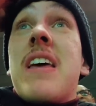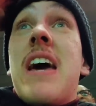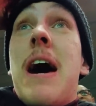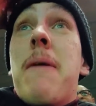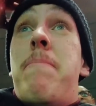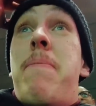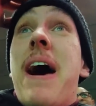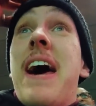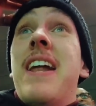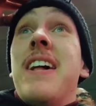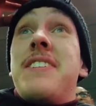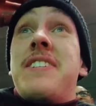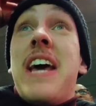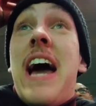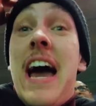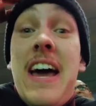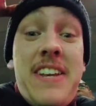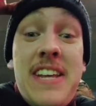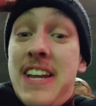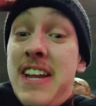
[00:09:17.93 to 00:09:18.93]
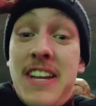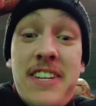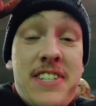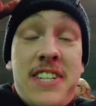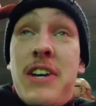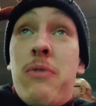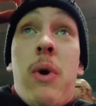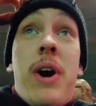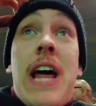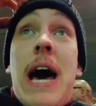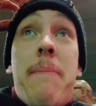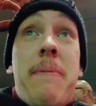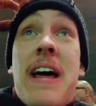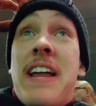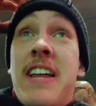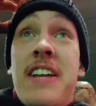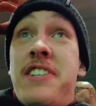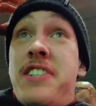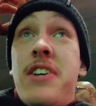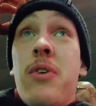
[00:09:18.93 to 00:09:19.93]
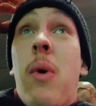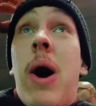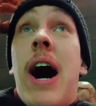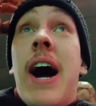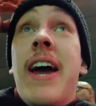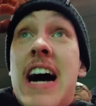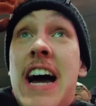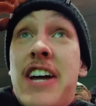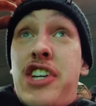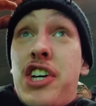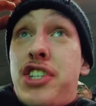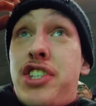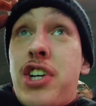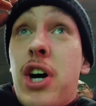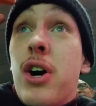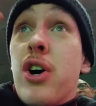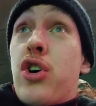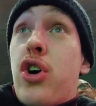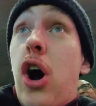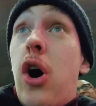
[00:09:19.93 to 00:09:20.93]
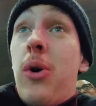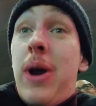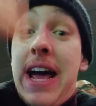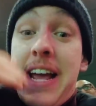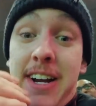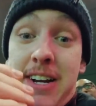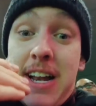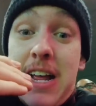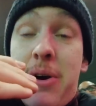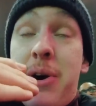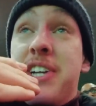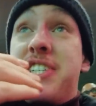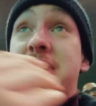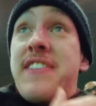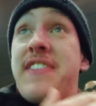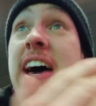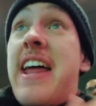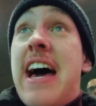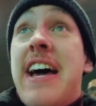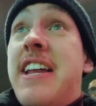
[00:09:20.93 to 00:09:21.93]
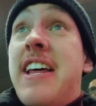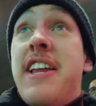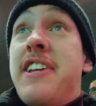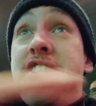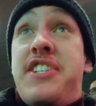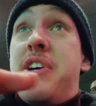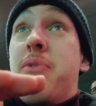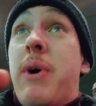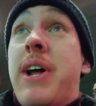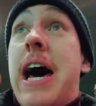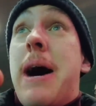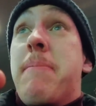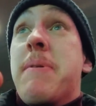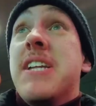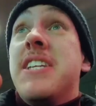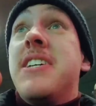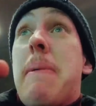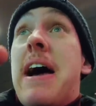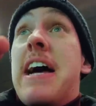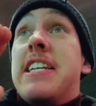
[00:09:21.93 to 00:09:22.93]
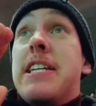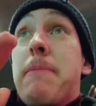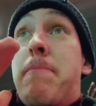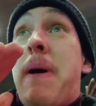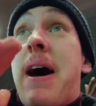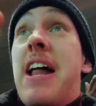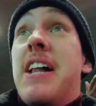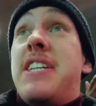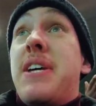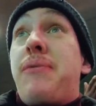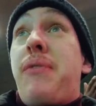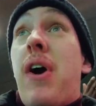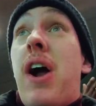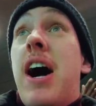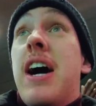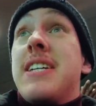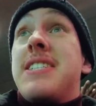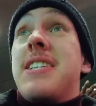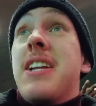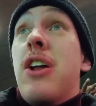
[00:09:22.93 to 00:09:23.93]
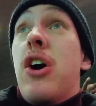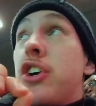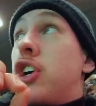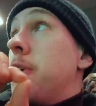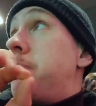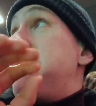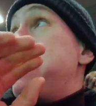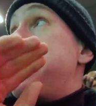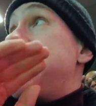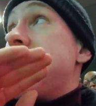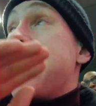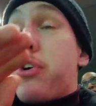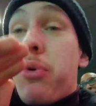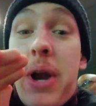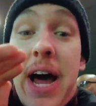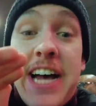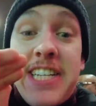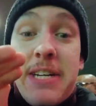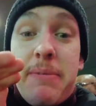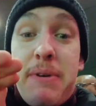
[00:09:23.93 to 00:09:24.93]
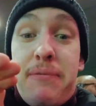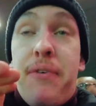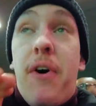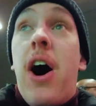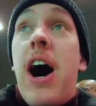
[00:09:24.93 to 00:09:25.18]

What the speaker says: A penalty. I didn't see what happened. I didn't see why. I just saw goal line clearance and then I didn't see what happened. But it's a penalty for Arsenal. Could be the equalizer before